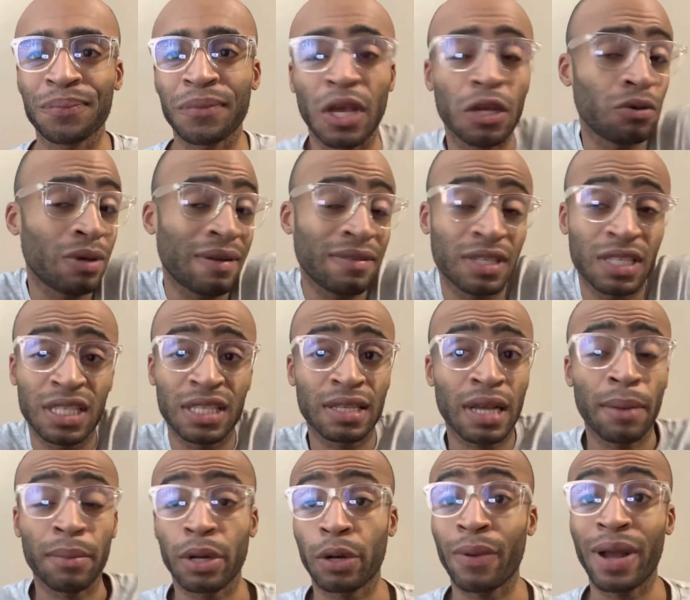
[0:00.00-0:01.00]
you guys just
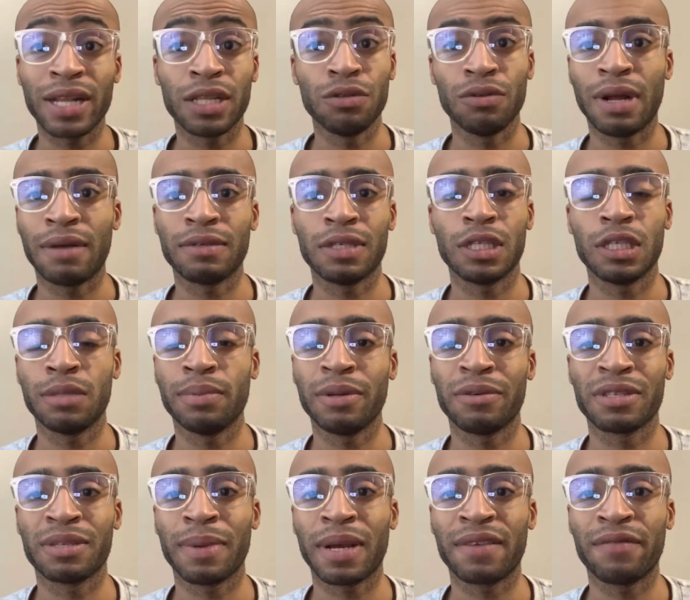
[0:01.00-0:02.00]
come correct, and you have to just be
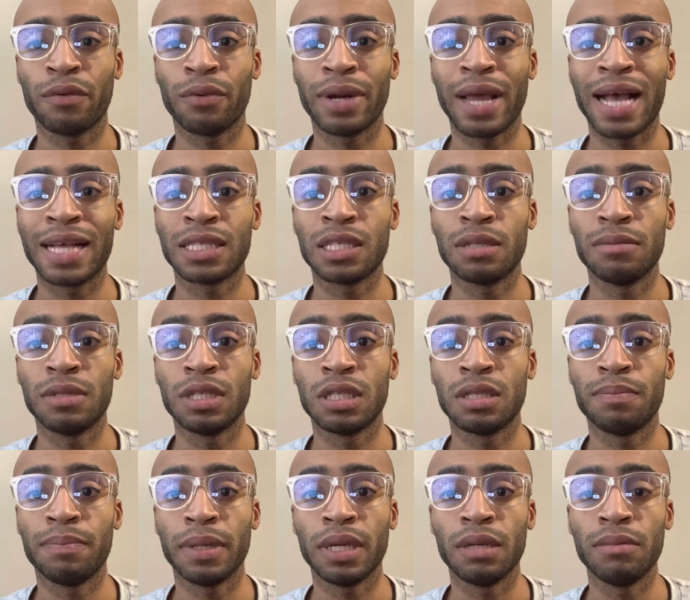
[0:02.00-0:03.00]
respectful, and it has to
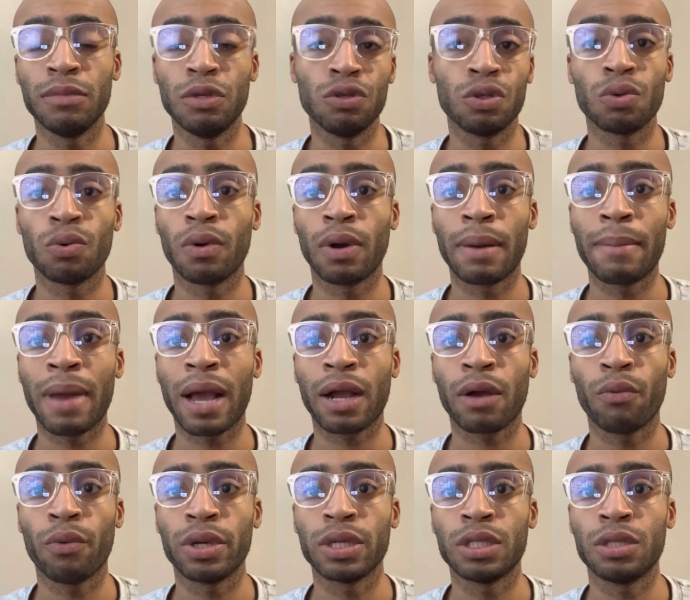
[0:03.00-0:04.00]
just be mutual. I'm
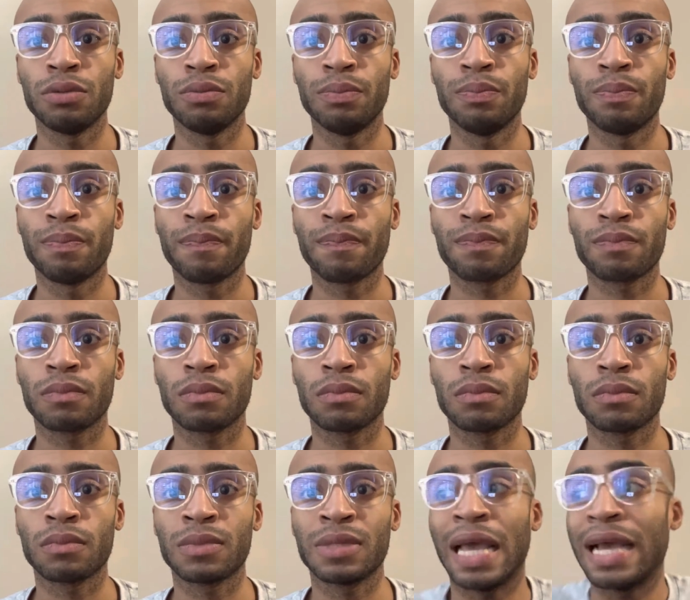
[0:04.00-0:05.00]
not going to
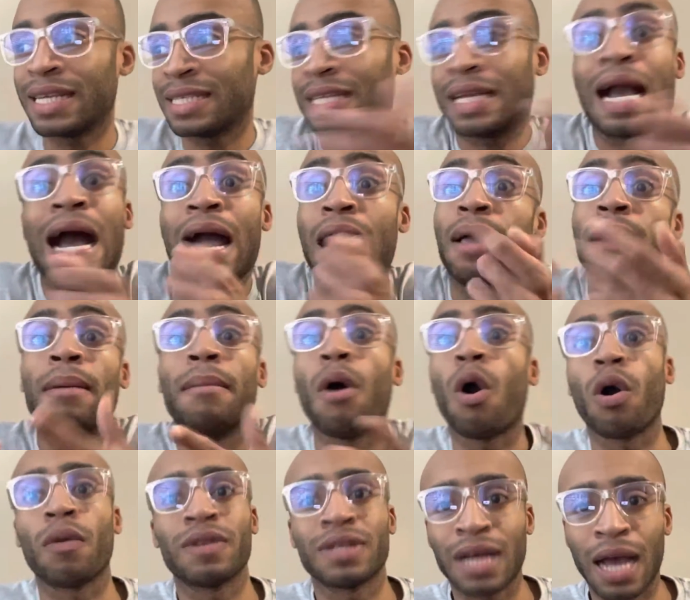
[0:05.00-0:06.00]
text the guy
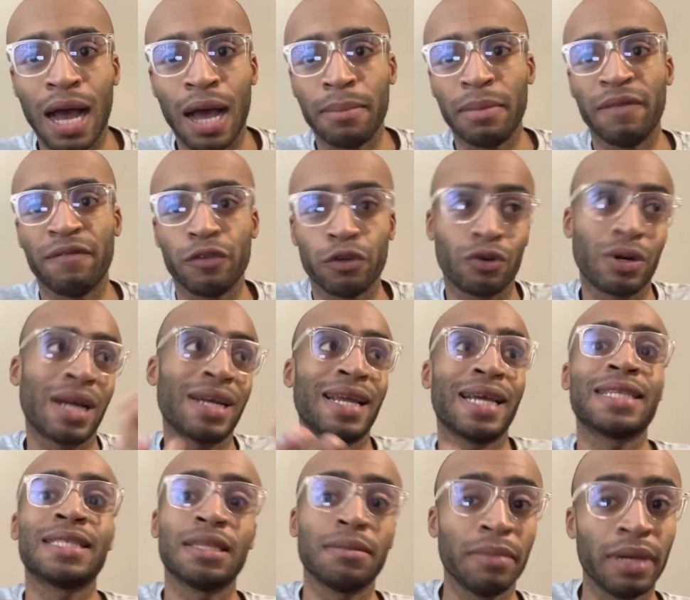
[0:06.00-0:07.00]
all the time if you're not
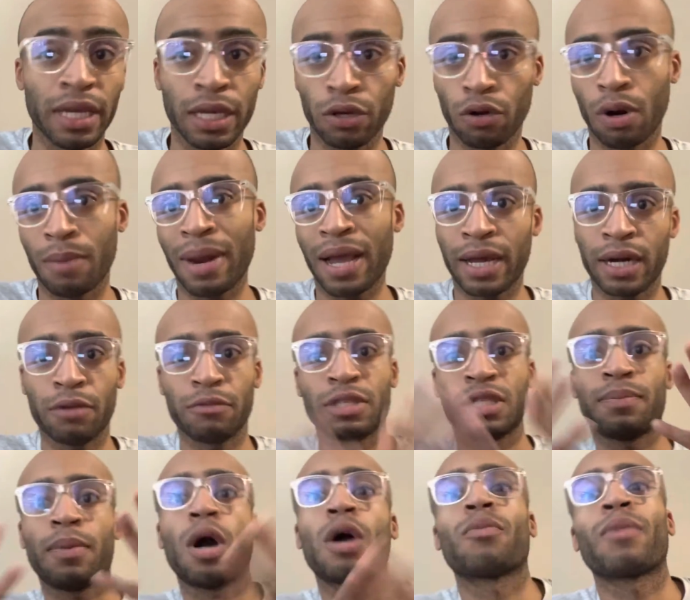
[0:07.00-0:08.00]
texting me, or I'm not going to
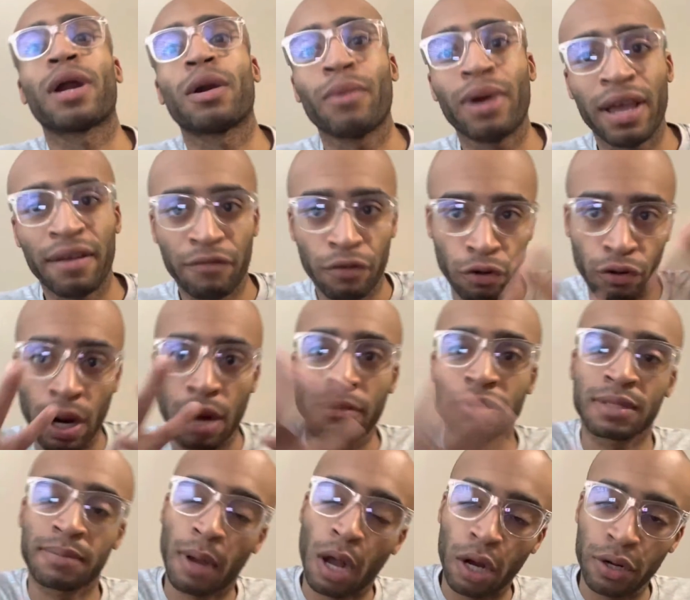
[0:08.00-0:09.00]
respond right away if you're not
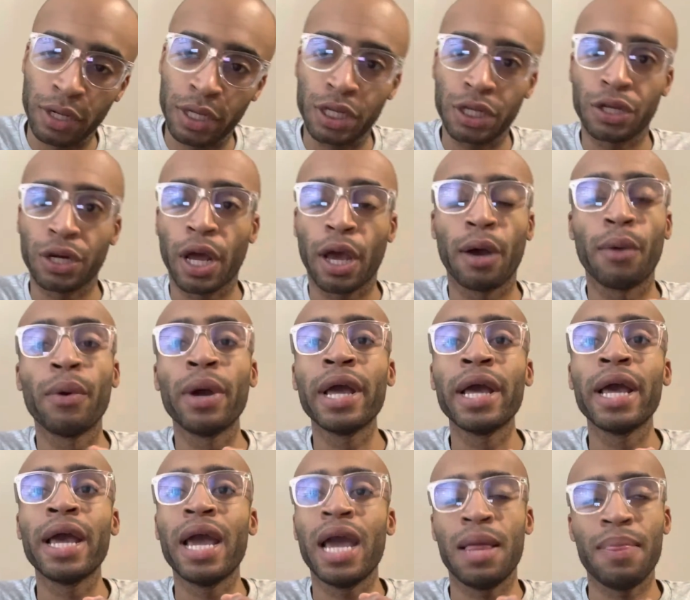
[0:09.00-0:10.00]
responding,
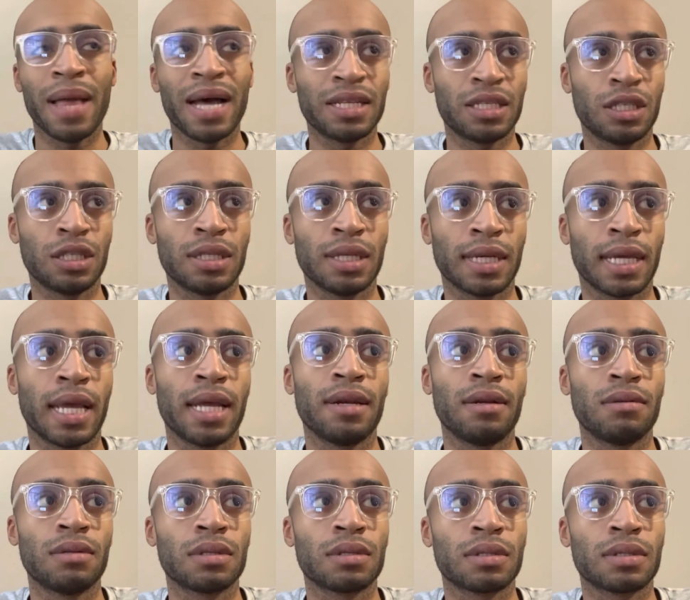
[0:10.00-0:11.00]
and that's just,
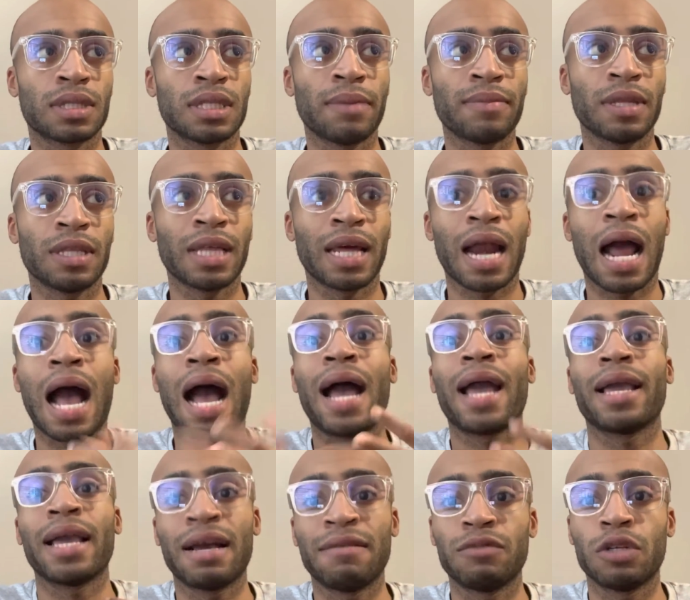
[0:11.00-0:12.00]
again, something that
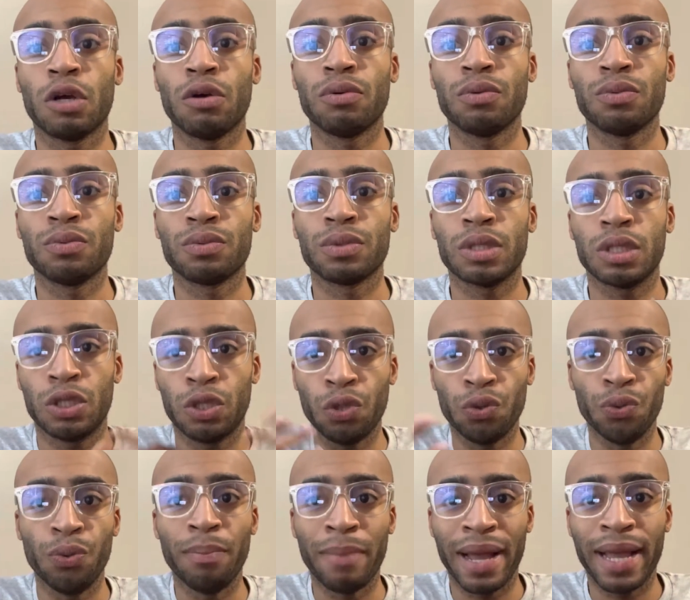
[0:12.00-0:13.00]
I have chose
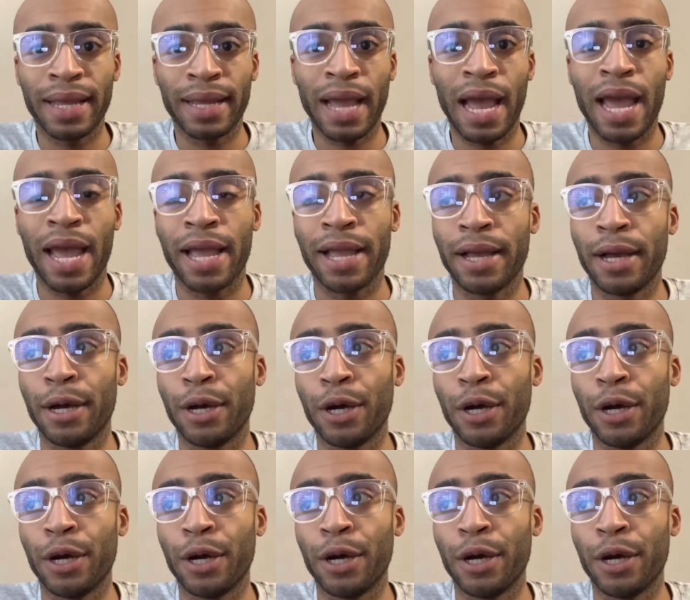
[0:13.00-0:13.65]
to make a